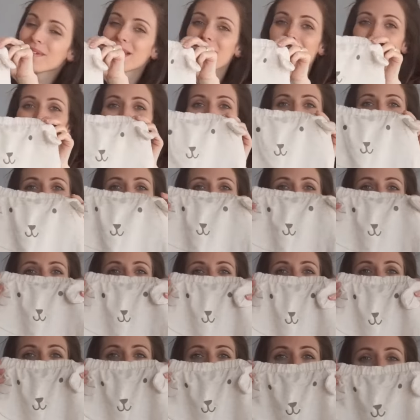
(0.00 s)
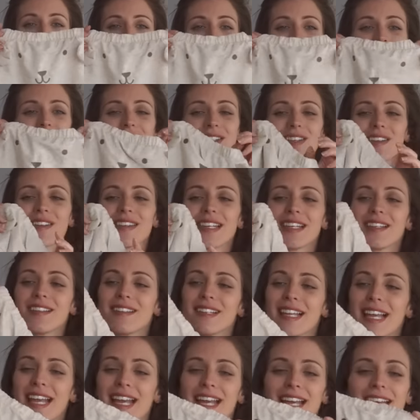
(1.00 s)
Yeah, the little face, and then it's got the
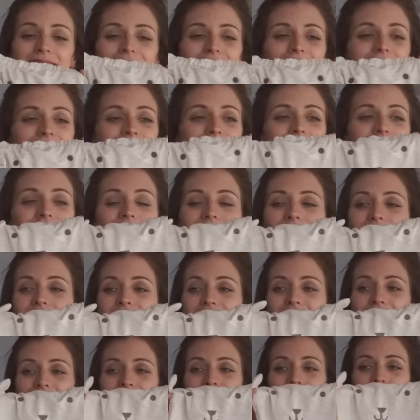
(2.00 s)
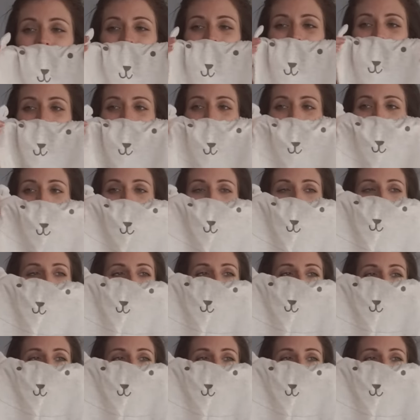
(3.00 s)
little ears that flap up.